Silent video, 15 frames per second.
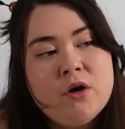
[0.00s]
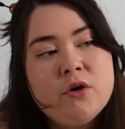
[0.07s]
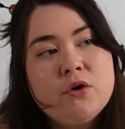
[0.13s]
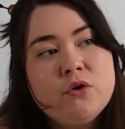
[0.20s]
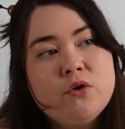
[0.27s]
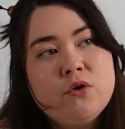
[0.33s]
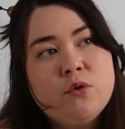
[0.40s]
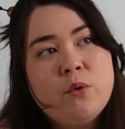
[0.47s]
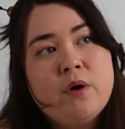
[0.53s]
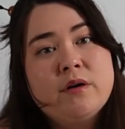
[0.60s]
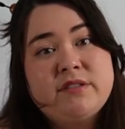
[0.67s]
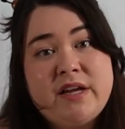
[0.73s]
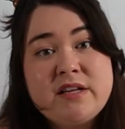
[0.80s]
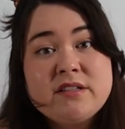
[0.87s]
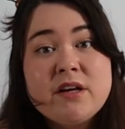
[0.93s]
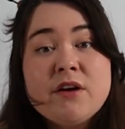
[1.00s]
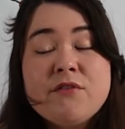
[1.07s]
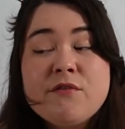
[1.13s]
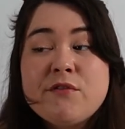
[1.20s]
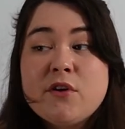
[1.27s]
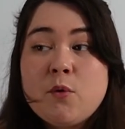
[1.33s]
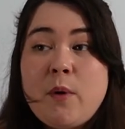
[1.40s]
who takes care of
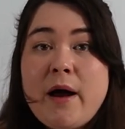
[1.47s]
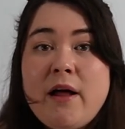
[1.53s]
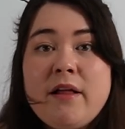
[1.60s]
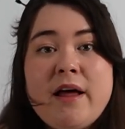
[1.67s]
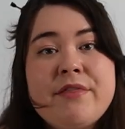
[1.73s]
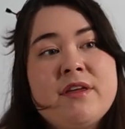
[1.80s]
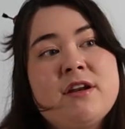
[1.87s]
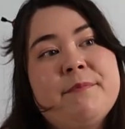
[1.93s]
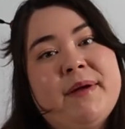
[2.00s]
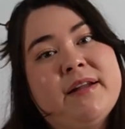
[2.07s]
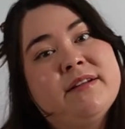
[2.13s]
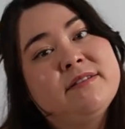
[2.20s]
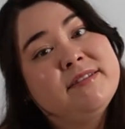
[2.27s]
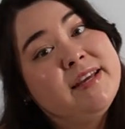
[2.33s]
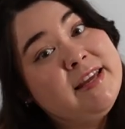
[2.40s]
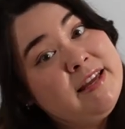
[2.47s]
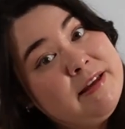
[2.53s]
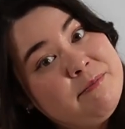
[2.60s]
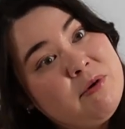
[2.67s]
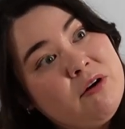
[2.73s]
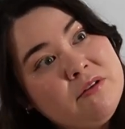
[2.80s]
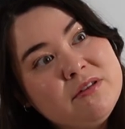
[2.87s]
him for a while and then abandons
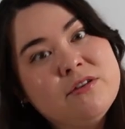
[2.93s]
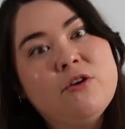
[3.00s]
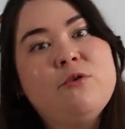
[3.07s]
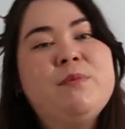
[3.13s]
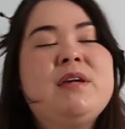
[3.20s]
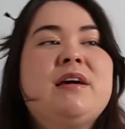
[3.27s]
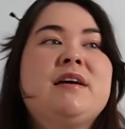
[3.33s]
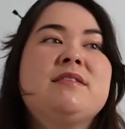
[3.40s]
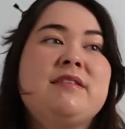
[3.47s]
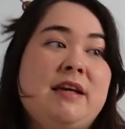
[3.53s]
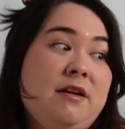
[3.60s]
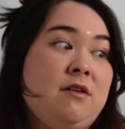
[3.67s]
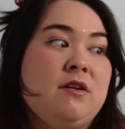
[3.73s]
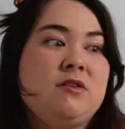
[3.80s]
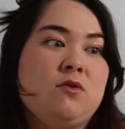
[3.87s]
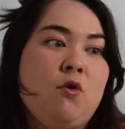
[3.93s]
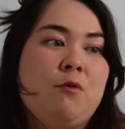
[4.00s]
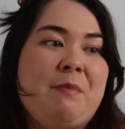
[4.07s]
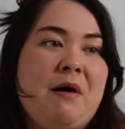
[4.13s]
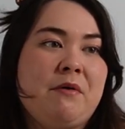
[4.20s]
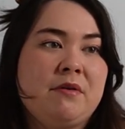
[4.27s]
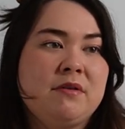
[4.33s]
him also because and his whole
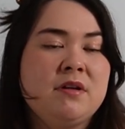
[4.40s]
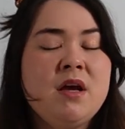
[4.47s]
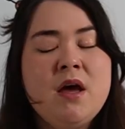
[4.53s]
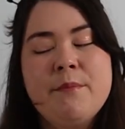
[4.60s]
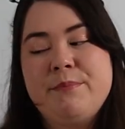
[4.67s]
mountain